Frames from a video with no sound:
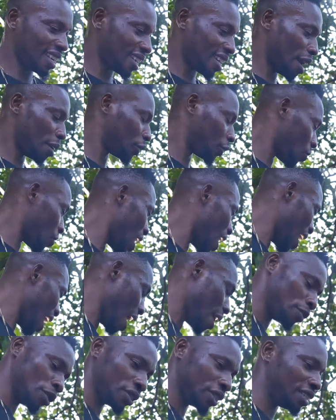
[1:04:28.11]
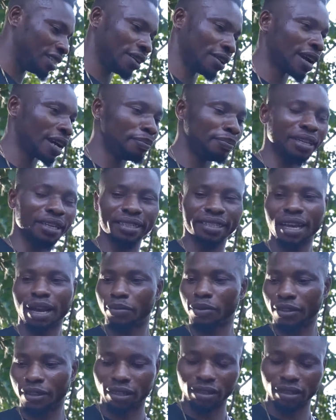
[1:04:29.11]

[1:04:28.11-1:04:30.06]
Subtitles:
I'm sure I'm not in the right place.